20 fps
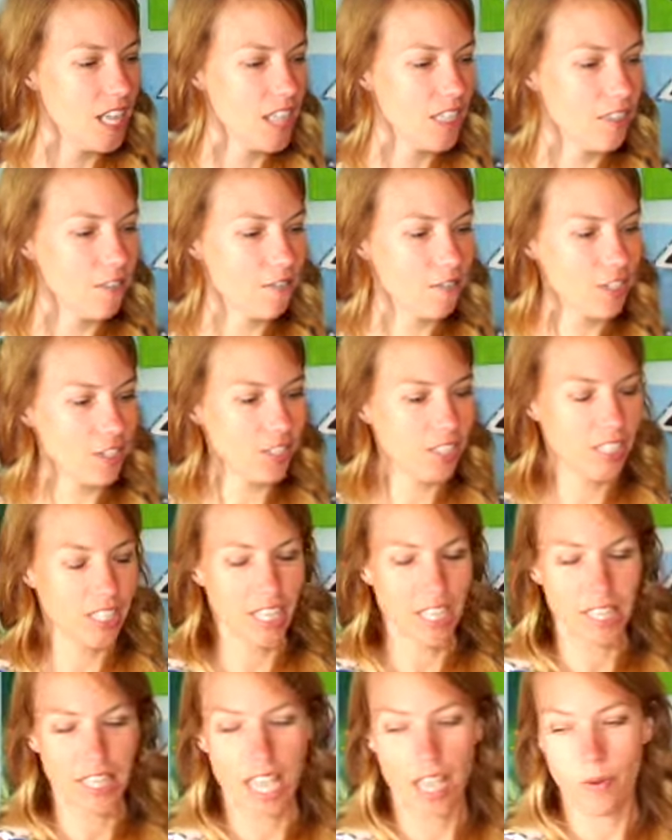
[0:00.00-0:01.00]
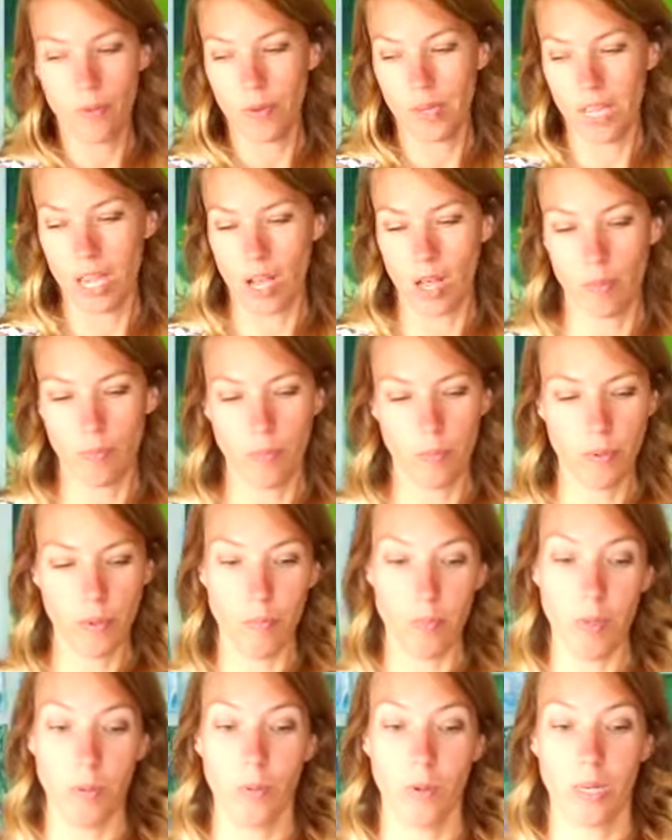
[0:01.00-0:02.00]
The first thing that we will
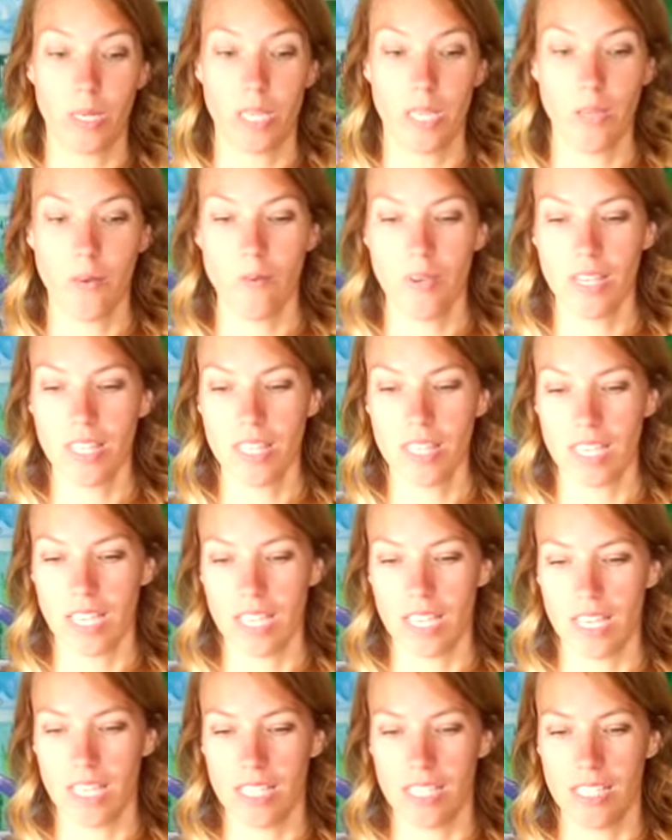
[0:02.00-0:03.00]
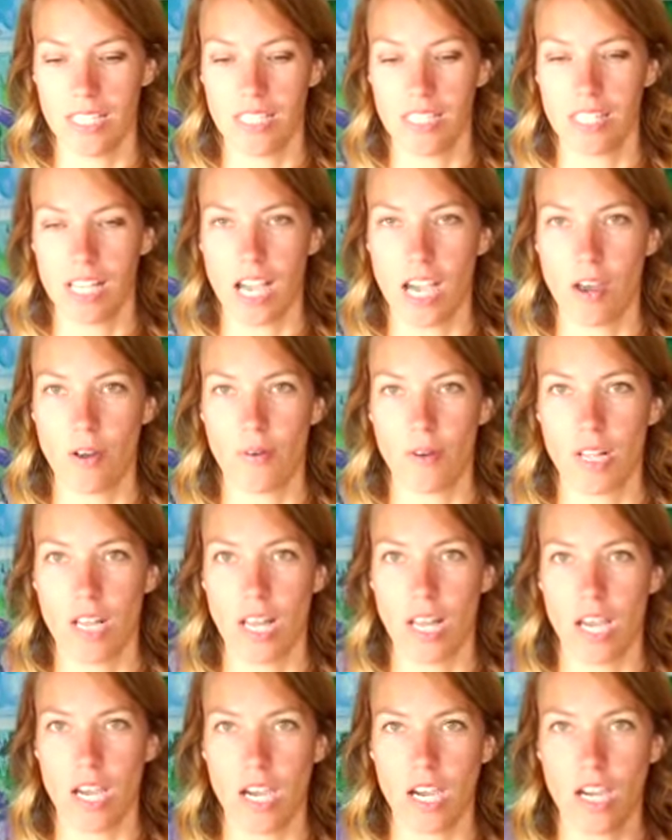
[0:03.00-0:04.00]
be working with is our
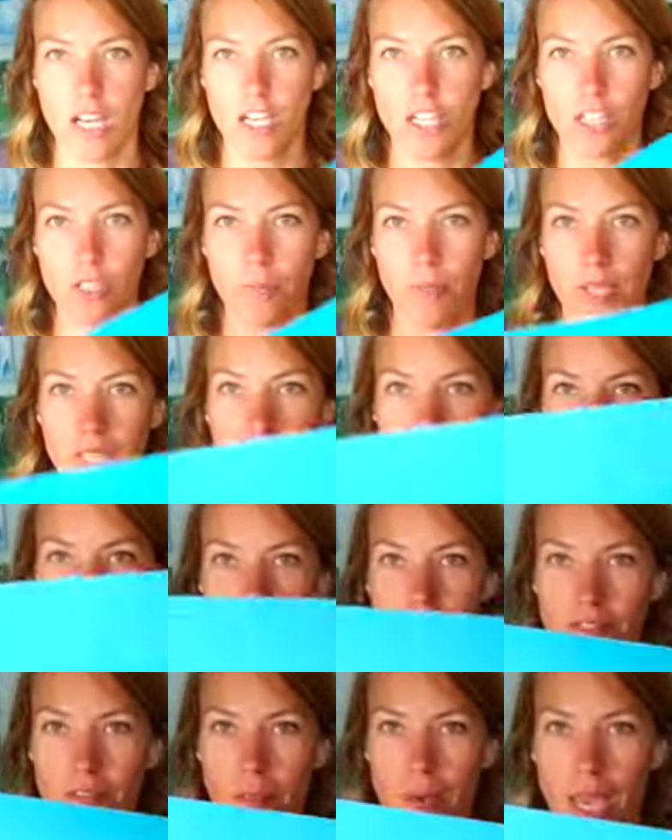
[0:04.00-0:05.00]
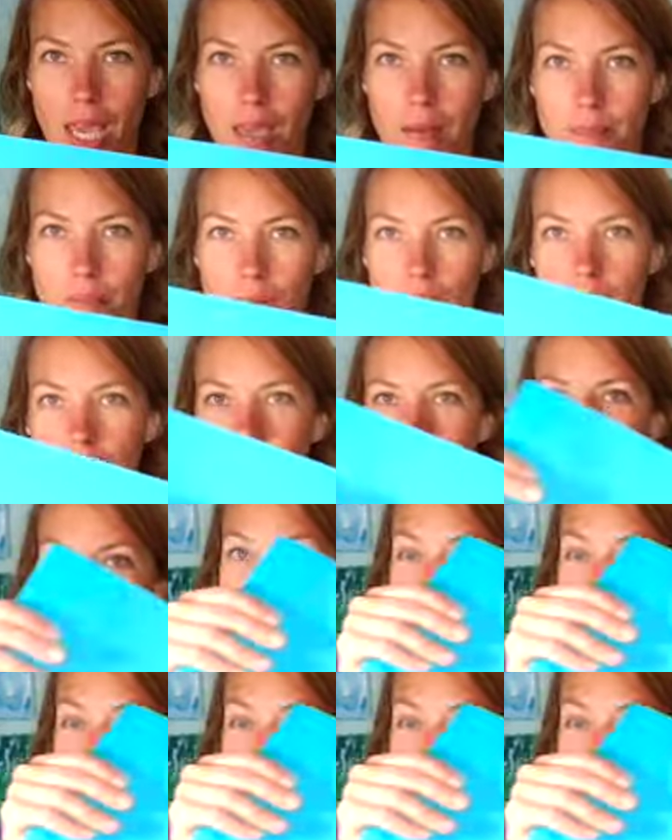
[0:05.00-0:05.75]
large piece of paper.